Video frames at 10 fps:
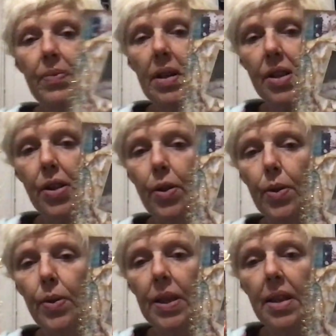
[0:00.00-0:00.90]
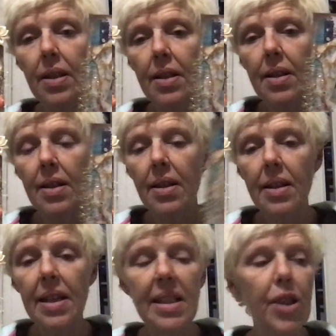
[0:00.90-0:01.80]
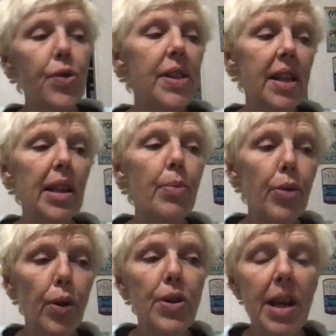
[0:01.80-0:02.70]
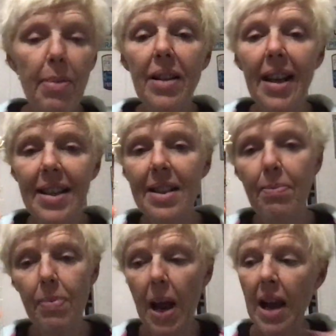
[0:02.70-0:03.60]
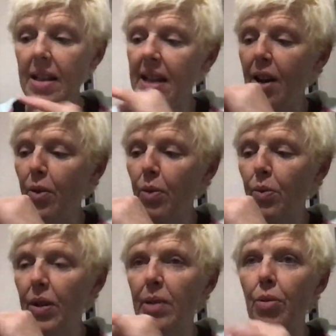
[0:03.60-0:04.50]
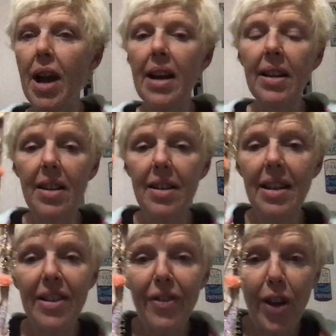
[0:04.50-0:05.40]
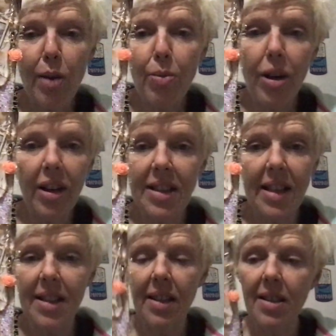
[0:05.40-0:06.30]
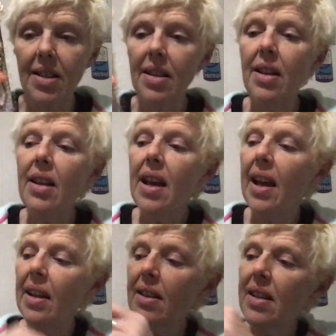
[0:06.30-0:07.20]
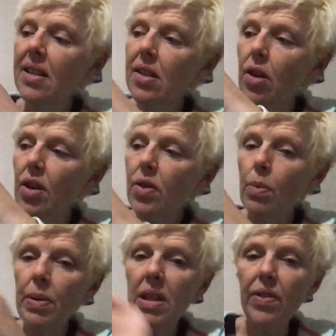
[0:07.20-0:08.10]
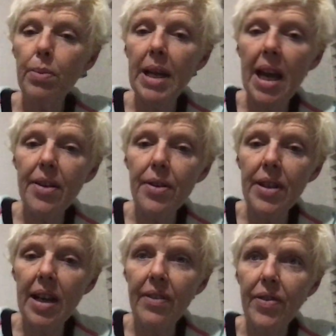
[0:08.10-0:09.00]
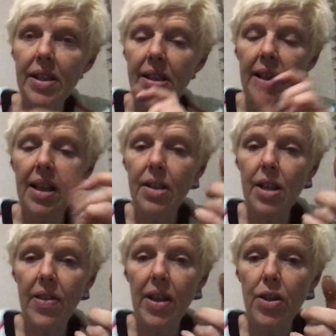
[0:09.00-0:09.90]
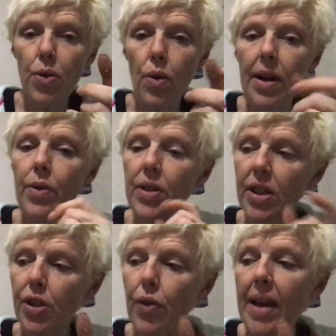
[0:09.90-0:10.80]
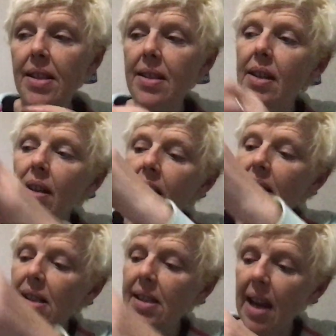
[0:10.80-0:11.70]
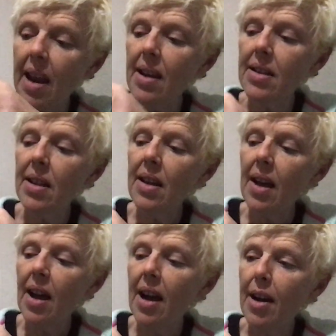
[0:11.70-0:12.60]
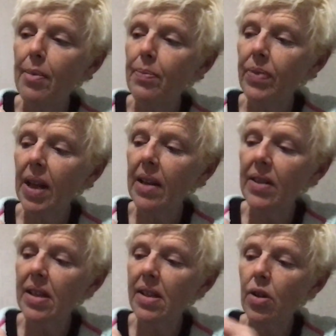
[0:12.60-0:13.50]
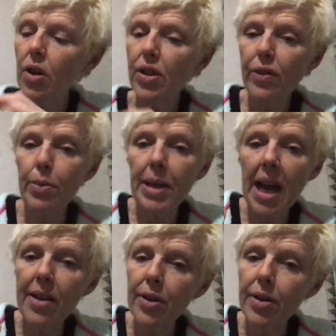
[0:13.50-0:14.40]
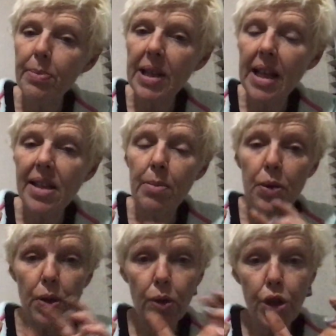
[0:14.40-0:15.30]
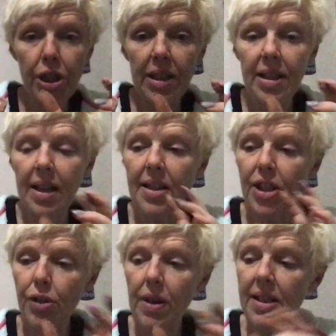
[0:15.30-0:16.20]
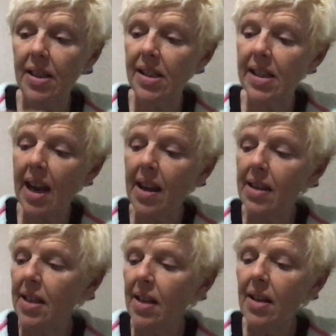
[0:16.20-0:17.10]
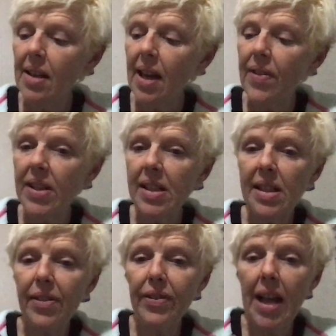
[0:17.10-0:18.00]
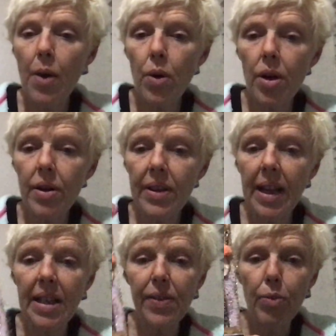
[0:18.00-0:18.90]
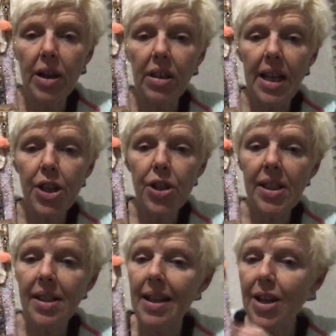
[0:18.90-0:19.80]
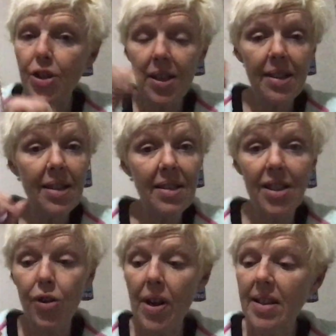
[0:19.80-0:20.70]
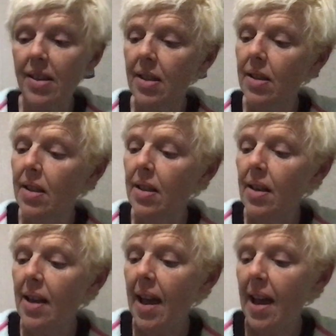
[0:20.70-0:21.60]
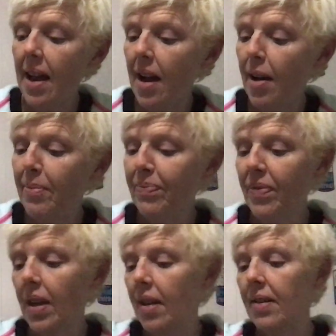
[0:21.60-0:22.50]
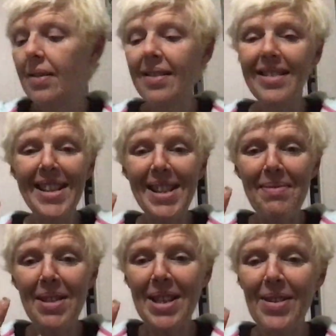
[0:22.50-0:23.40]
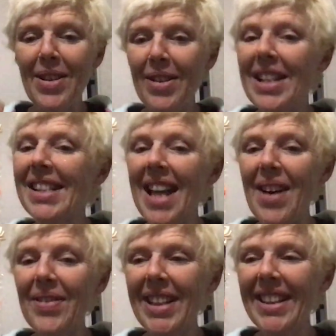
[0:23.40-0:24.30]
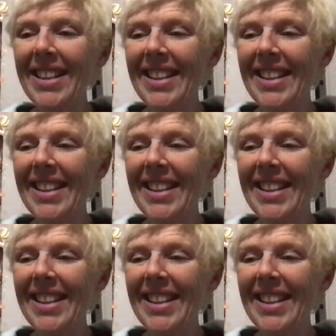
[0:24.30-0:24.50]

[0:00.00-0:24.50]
So it's interesting. In the prototype, I liked it pegged down with the brad, and in the final product, I didn't. And this is also a piece from Gather that I fussy cut and then tore out, distressed, stained. And this is also from Gather, but that's the musical sheet that I distressed and stained. And this is a flower that is from Recollections that I just distressed. And the same thing down here, he's laughing.